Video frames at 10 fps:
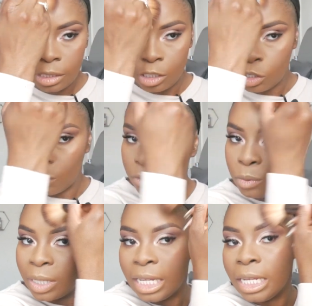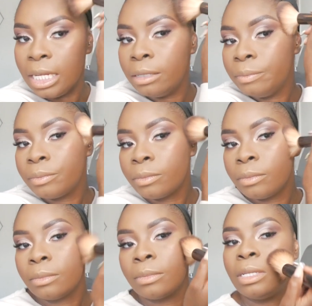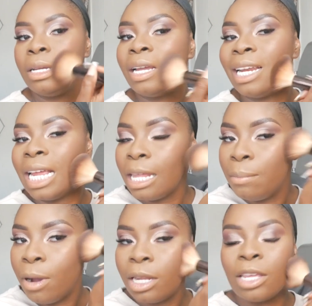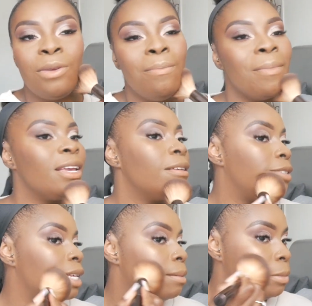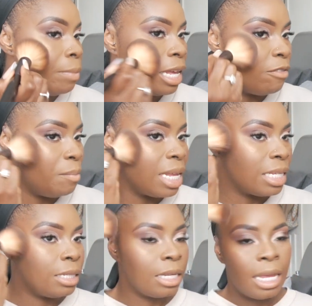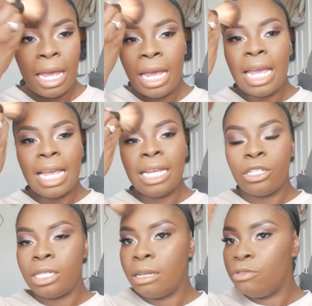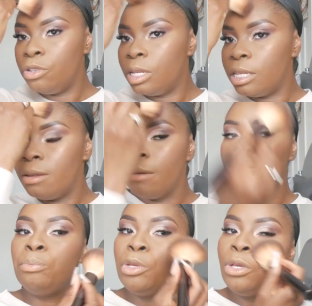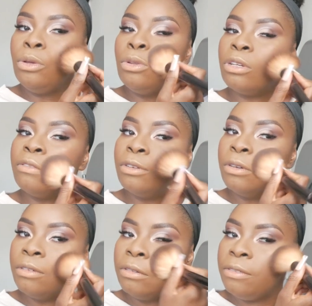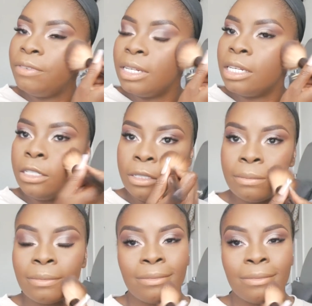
Get your forehead. And any part that you may have skipped, may have missed, it just gives you this beautiful finish.